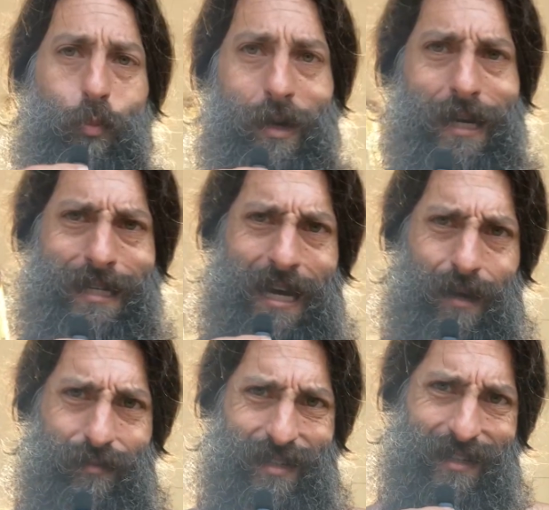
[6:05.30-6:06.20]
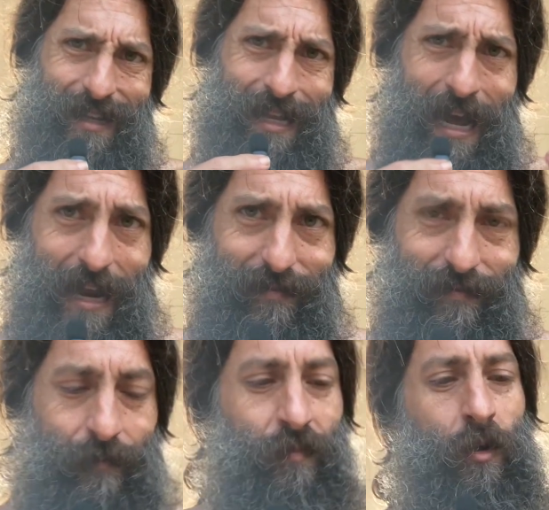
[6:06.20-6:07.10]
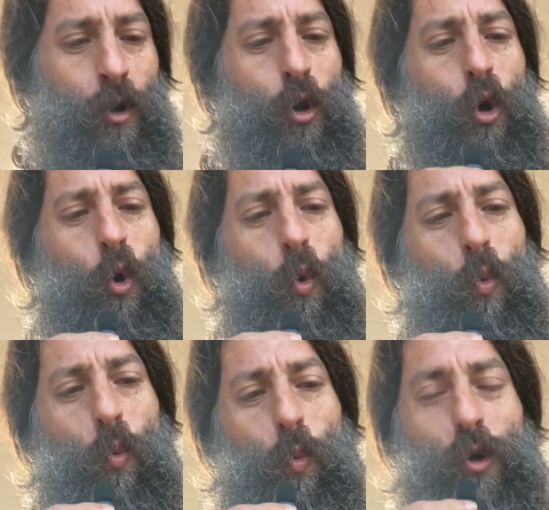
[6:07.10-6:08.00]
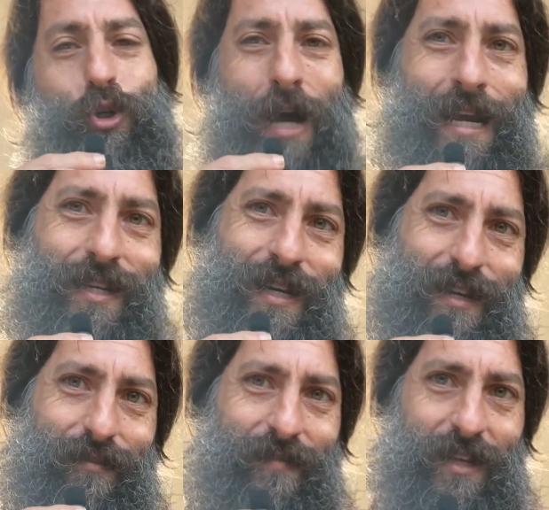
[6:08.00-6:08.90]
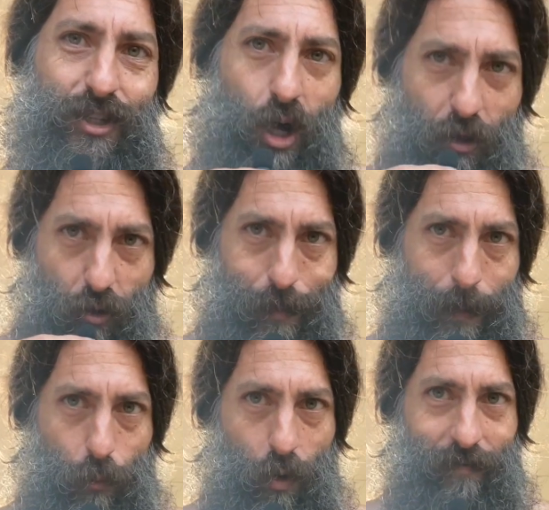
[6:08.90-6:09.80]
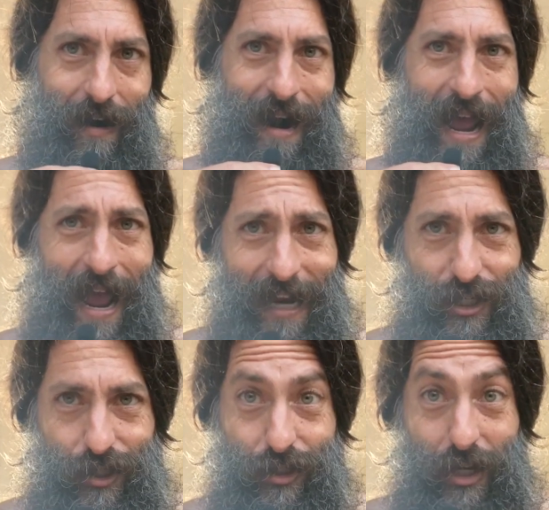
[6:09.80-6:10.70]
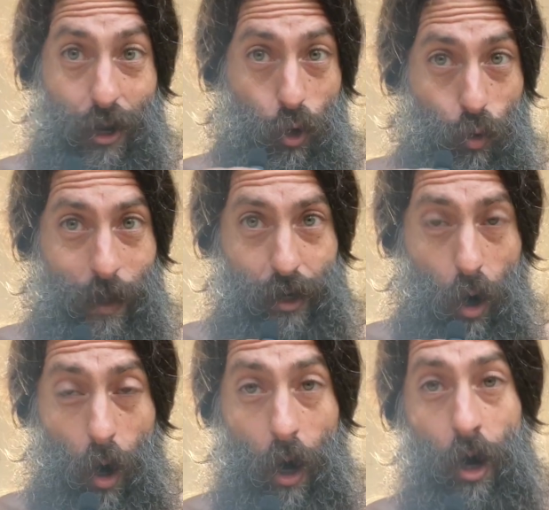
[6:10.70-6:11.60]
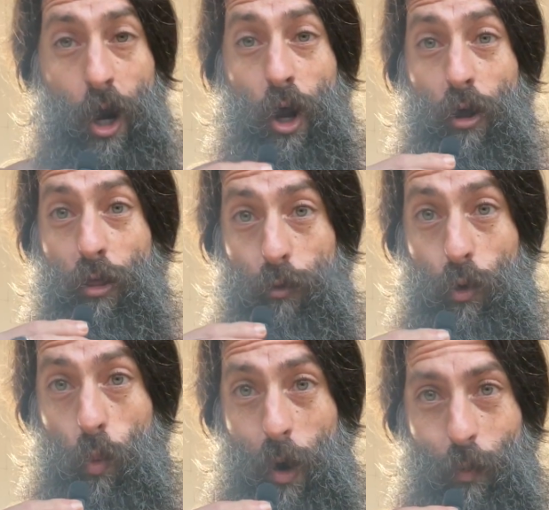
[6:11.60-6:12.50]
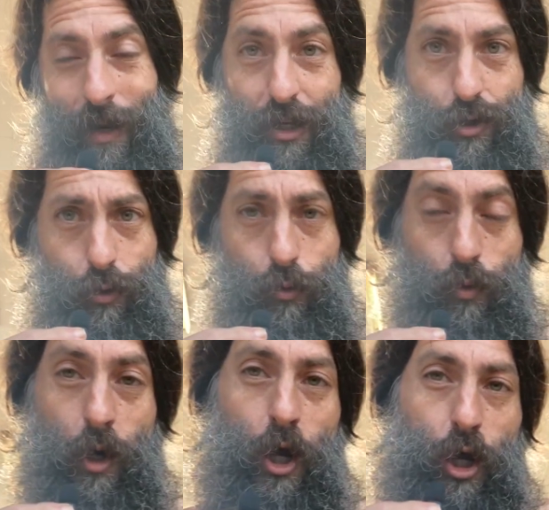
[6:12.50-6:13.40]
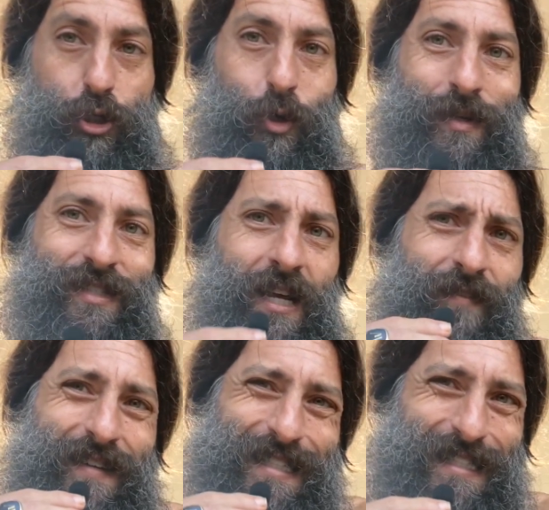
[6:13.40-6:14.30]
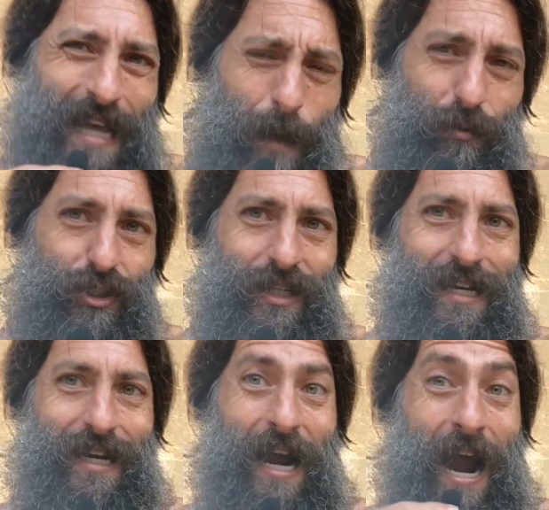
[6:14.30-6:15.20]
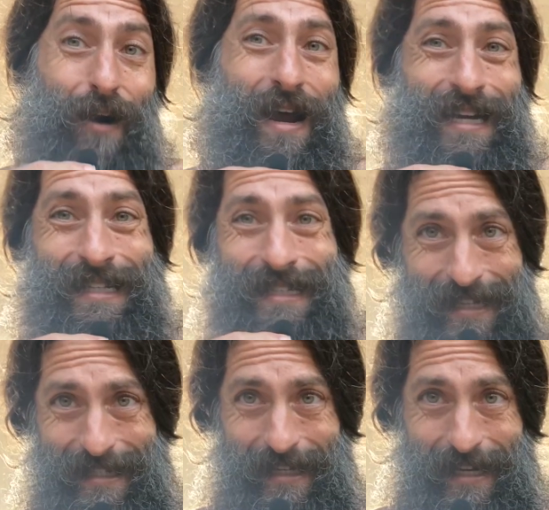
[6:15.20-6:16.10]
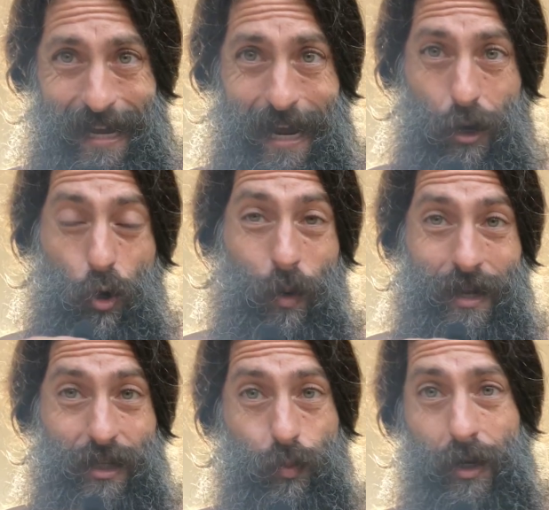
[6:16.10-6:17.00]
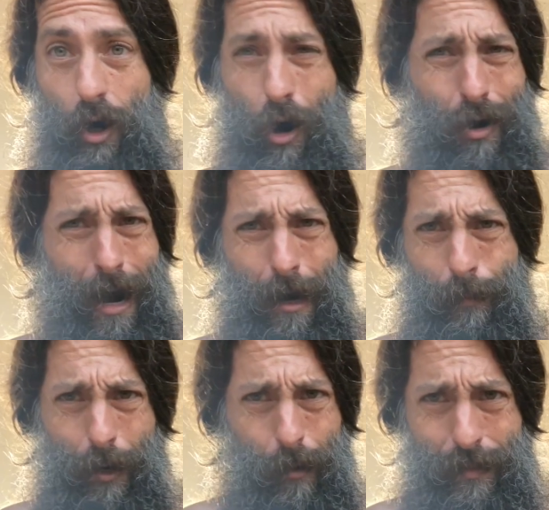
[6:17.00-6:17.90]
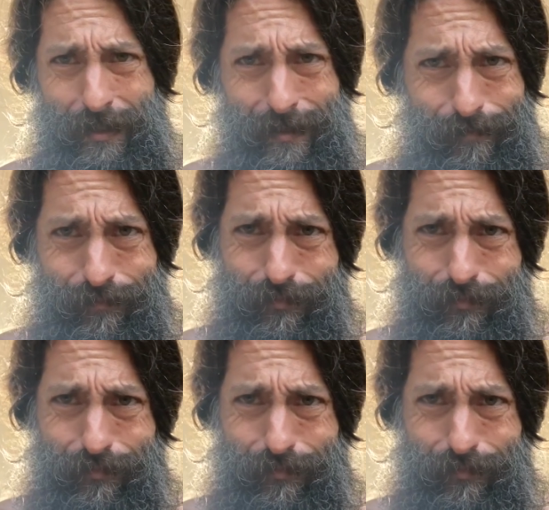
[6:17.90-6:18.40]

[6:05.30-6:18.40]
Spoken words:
many times in life, we're trying to convince other people of our actions and who we are through what we do. So instead of establishing our identity and who it is we are, our purpose,